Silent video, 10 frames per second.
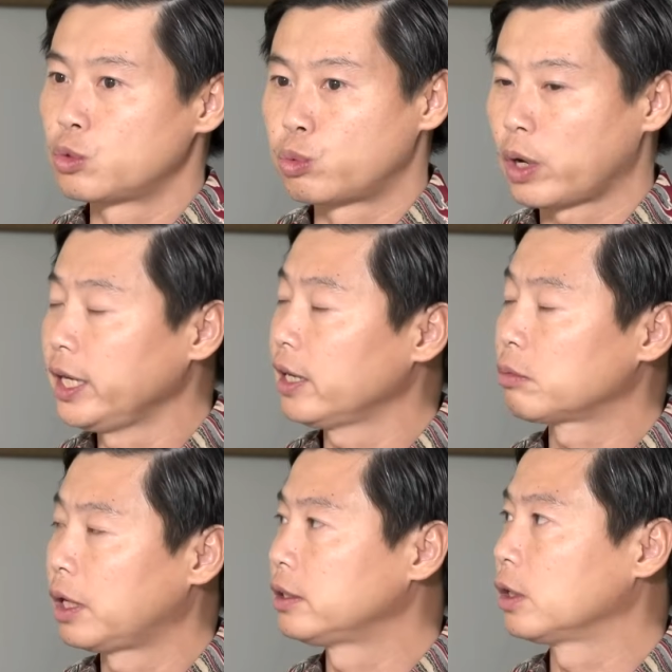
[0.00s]
right
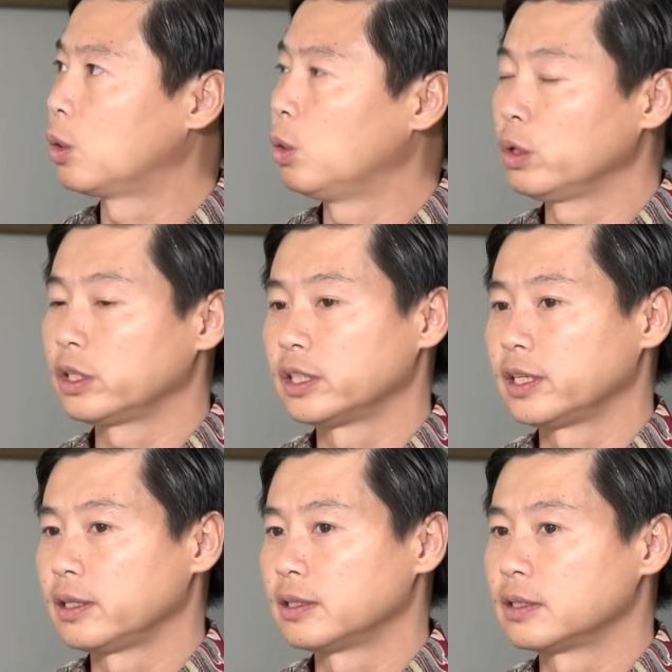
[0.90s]
around the corner,
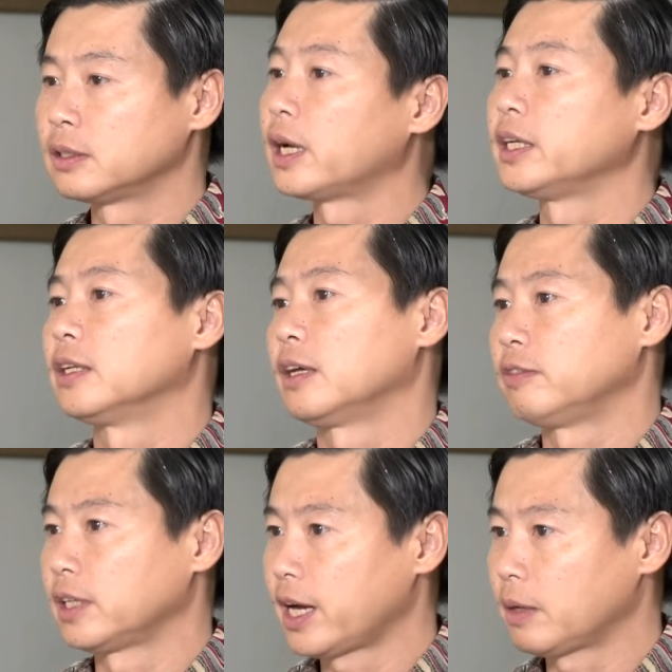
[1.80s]
then
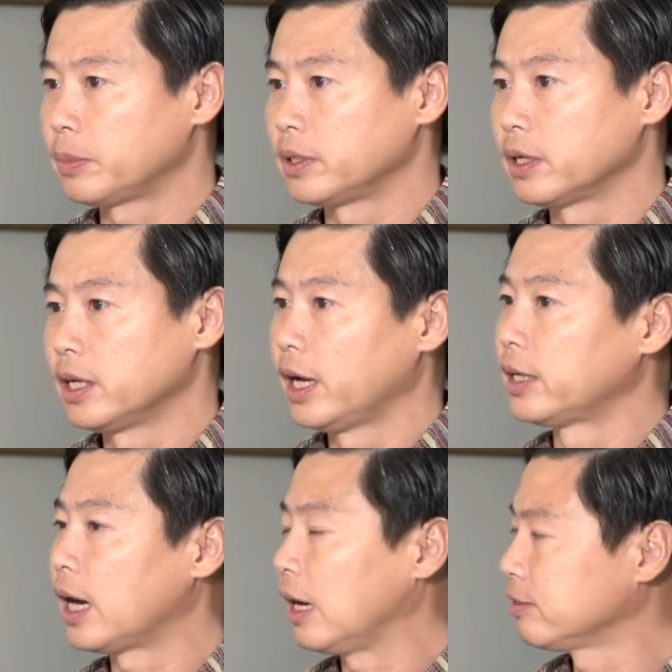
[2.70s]
9/11 happened.
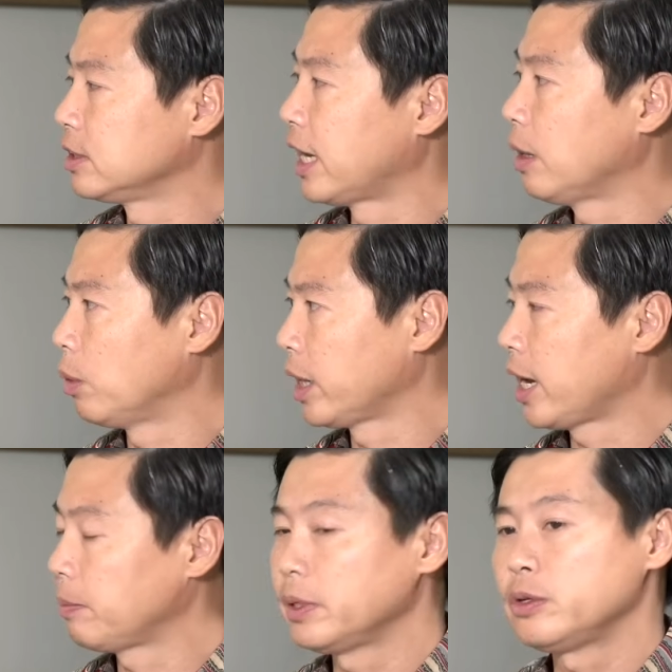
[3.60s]
And after that, what
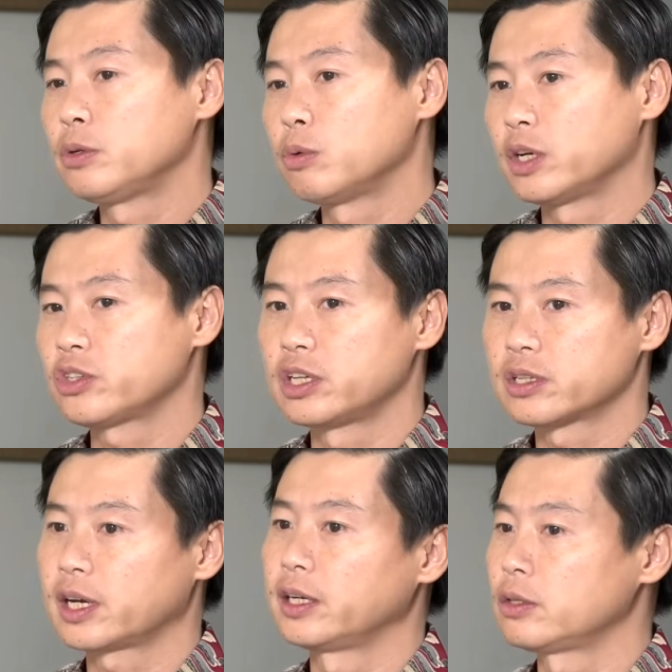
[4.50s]
happened? US
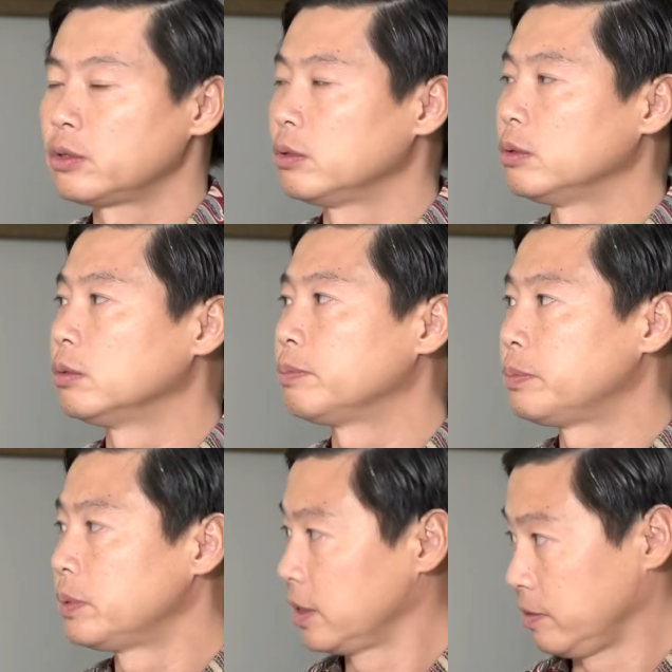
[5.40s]
decided to
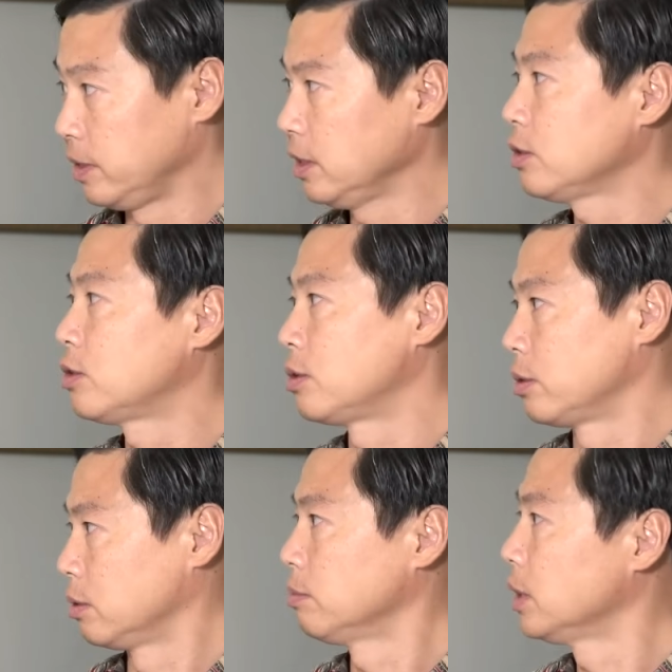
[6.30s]
pivot
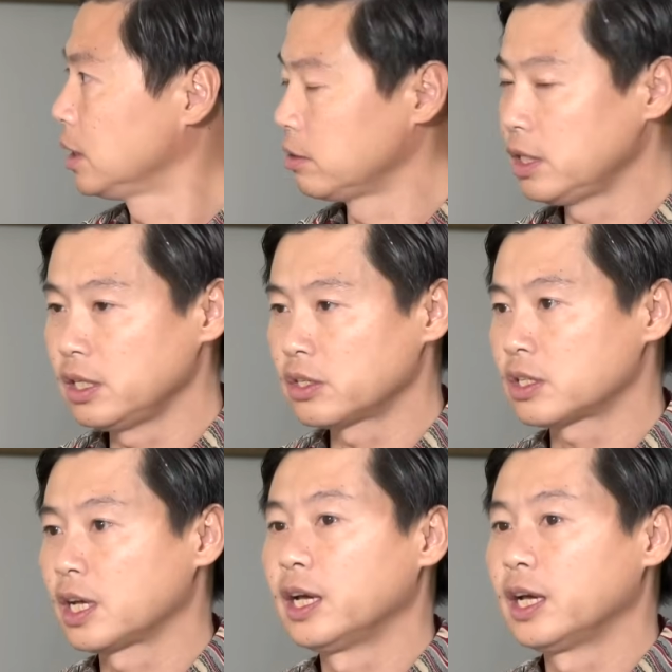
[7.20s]
to Middle East,